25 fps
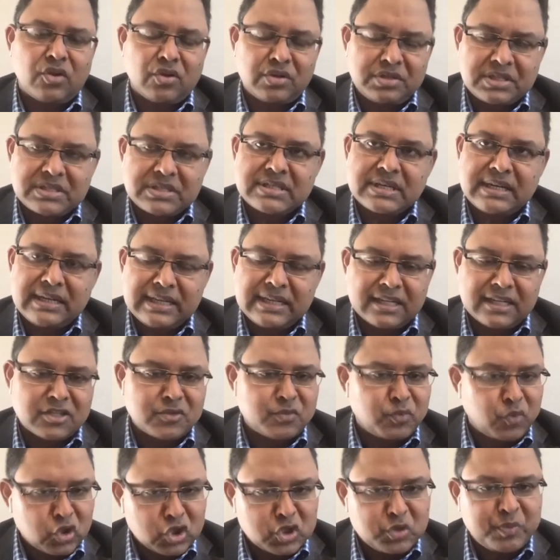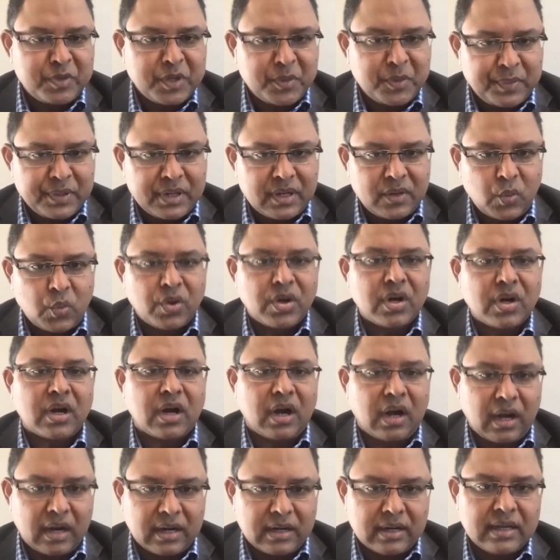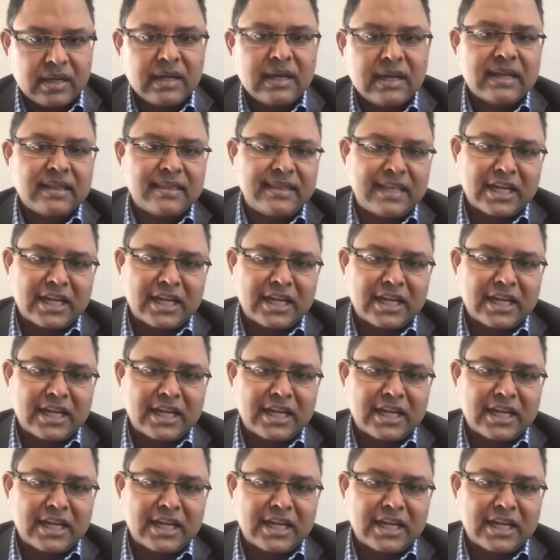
and not just Indian, most people work hard.